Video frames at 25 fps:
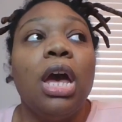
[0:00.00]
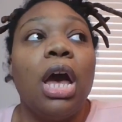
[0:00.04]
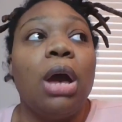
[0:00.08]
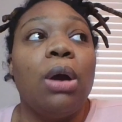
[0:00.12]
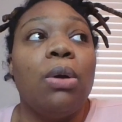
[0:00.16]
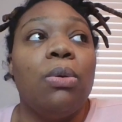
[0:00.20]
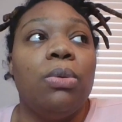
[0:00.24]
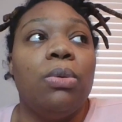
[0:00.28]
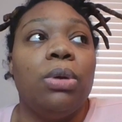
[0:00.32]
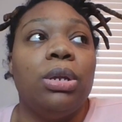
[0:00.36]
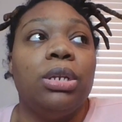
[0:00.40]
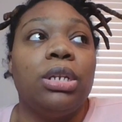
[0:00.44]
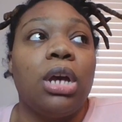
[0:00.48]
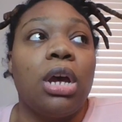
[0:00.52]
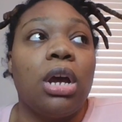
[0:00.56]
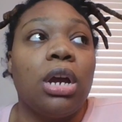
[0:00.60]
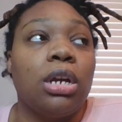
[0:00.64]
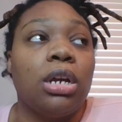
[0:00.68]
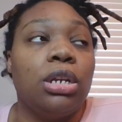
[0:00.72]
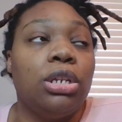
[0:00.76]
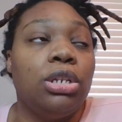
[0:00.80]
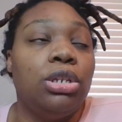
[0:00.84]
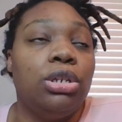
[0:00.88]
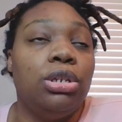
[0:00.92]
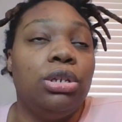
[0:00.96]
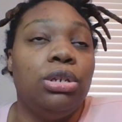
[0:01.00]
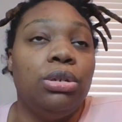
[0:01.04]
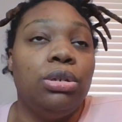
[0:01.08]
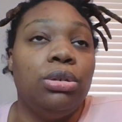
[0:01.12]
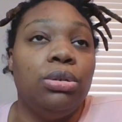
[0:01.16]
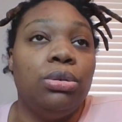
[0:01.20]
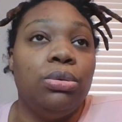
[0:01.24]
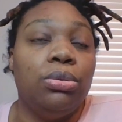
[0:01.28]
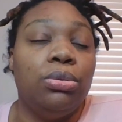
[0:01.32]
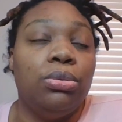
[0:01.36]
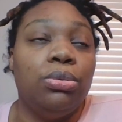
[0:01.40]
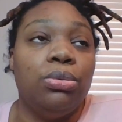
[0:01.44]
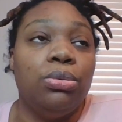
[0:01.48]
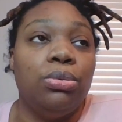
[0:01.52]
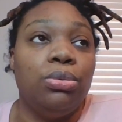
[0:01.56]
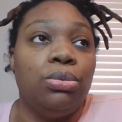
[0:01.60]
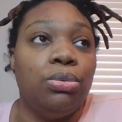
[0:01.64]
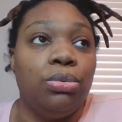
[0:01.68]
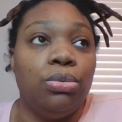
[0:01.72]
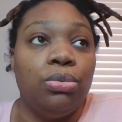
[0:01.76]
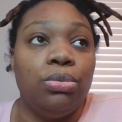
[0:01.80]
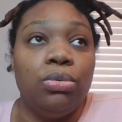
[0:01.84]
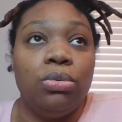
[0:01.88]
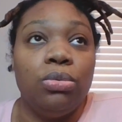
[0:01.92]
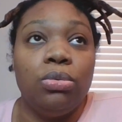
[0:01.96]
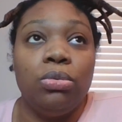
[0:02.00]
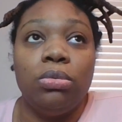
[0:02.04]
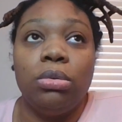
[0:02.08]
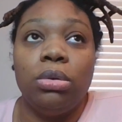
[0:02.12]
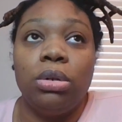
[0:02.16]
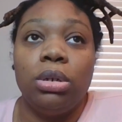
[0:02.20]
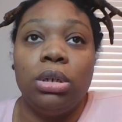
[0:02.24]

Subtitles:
I would talk to